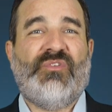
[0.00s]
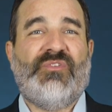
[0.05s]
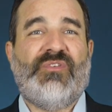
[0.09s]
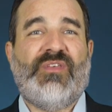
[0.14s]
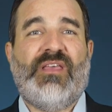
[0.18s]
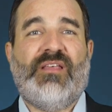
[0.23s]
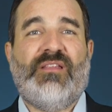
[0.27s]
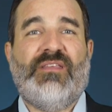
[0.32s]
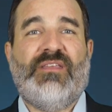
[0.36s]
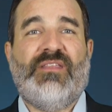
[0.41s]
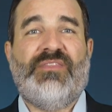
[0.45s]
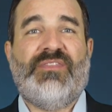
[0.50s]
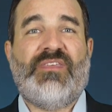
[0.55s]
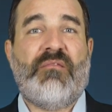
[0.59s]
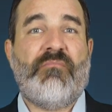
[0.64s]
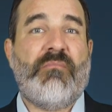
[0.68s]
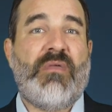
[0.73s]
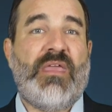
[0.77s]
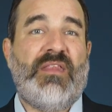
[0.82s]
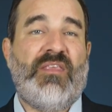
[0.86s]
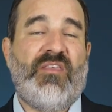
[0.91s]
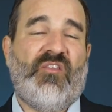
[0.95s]
salient than
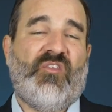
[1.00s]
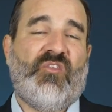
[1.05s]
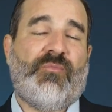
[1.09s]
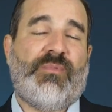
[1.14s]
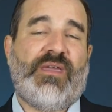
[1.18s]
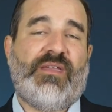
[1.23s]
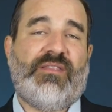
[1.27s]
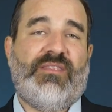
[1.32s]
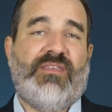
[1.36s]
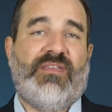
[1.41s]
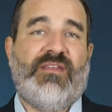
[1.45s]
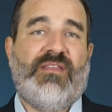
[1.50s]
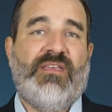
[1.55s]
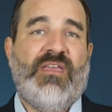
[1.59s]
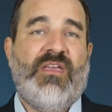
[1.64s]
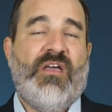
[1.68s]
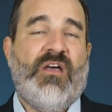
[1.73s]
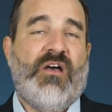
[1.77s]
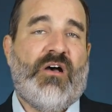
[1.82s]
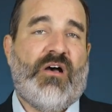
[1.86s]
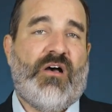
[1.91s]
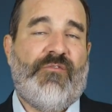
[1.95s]
many expected
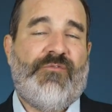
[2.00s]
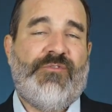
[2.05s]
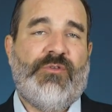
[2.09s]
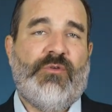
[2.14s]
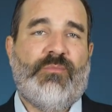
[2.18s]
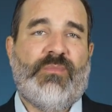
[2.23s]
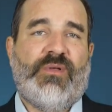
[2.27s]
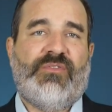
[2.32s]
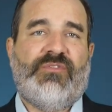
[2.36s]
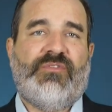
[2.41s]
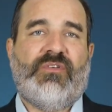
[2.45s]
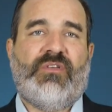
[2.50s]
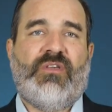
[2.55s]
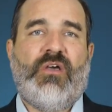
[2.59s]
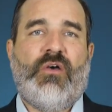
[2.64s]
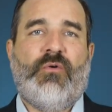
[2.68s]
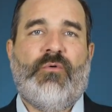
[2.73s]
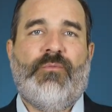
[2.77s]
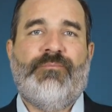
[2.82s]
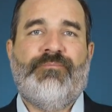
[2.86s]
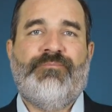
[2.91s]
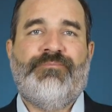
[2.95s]
a few months
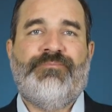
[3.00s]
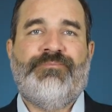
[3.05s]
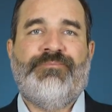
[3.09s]
ago.